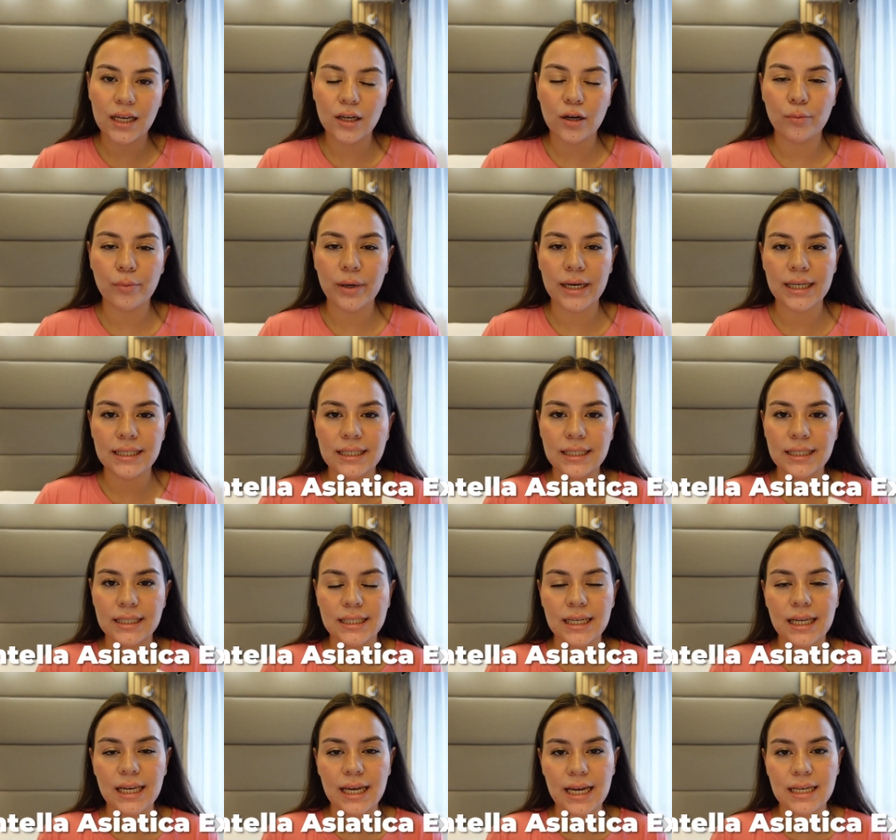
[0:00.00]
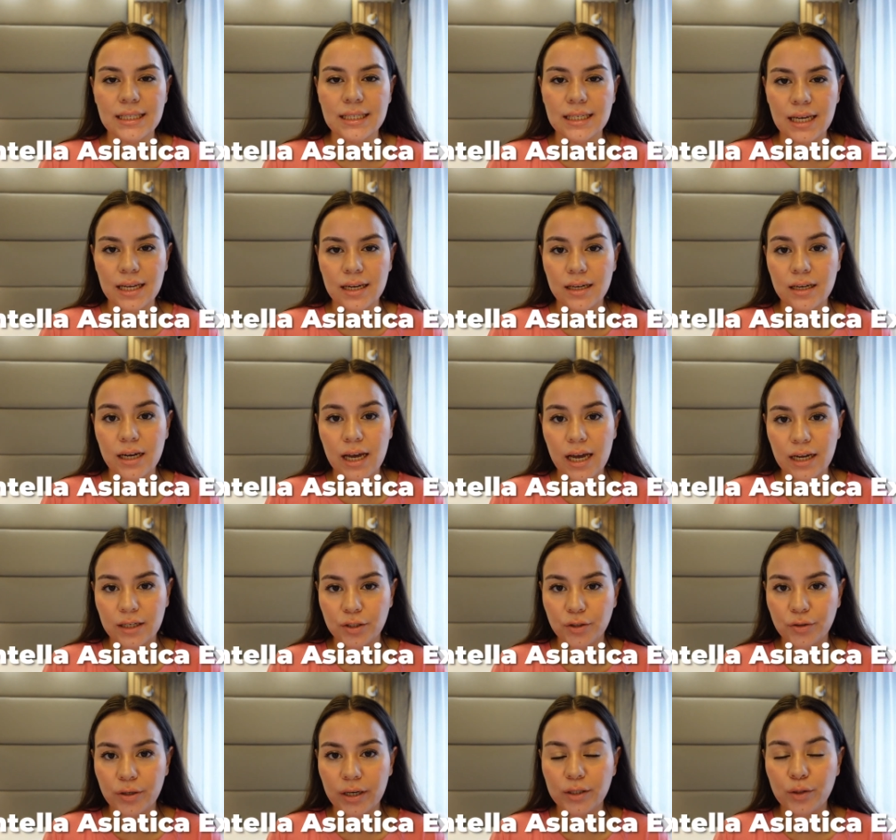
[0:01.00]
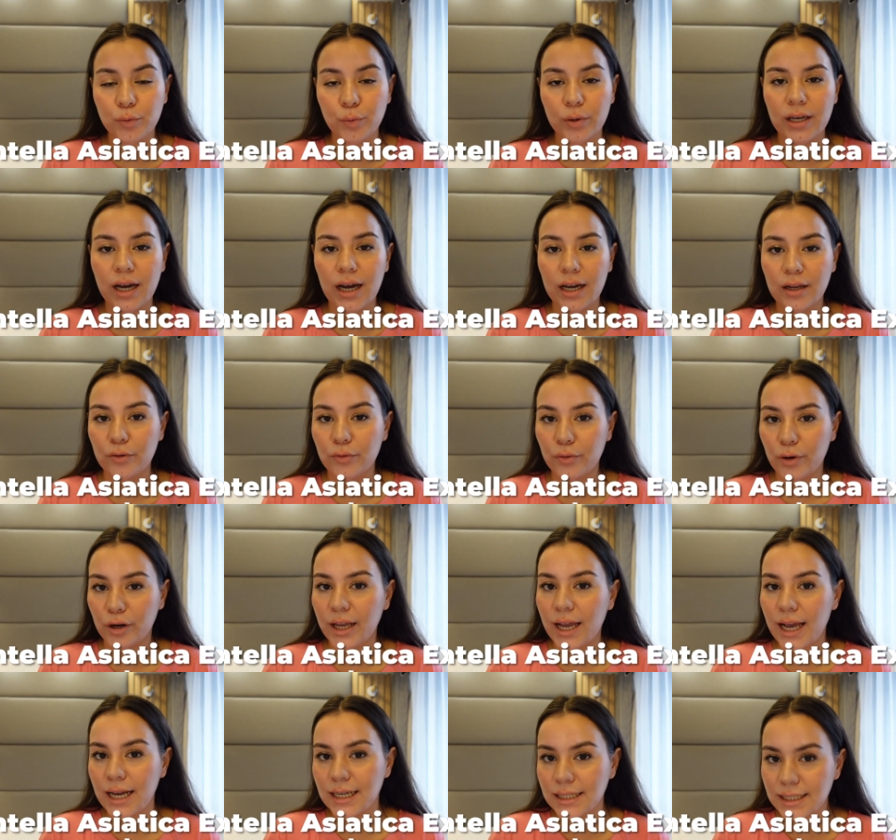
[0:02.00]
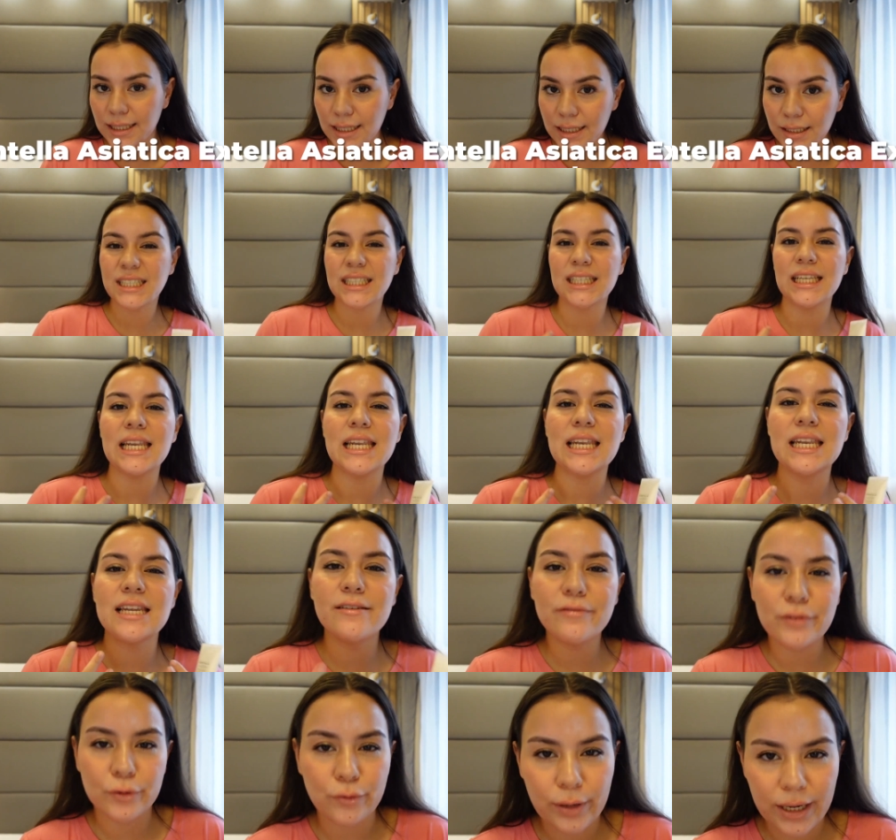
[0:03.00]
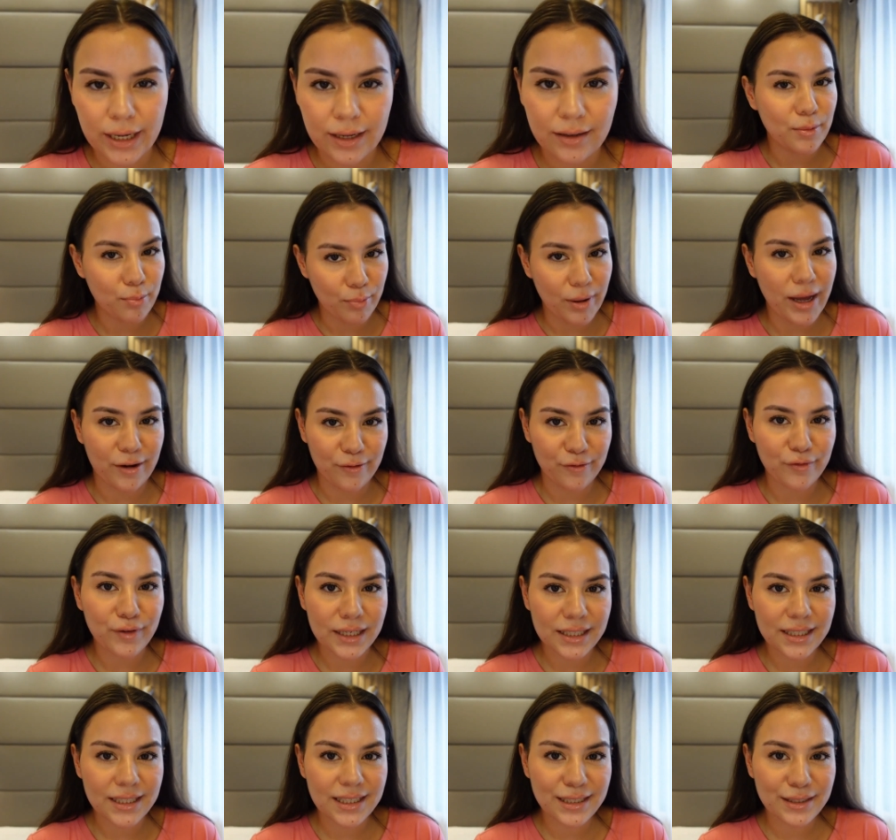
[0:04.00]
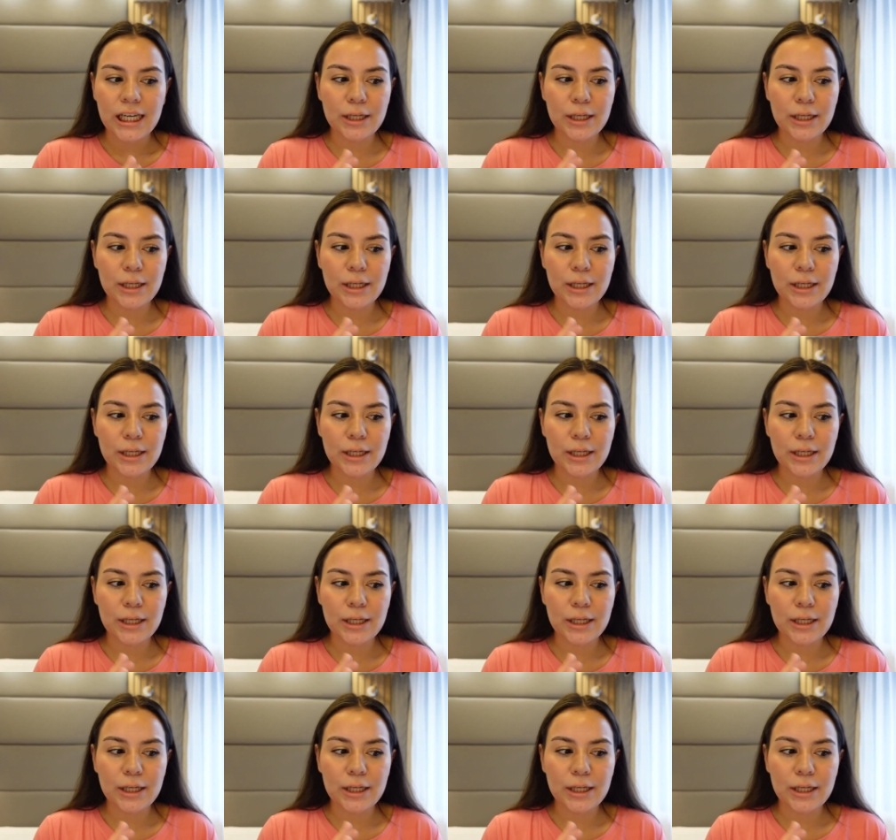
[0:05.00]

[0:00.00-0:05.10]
combines Centella asiatica extract with hyaluronic acid, delivering the benefits.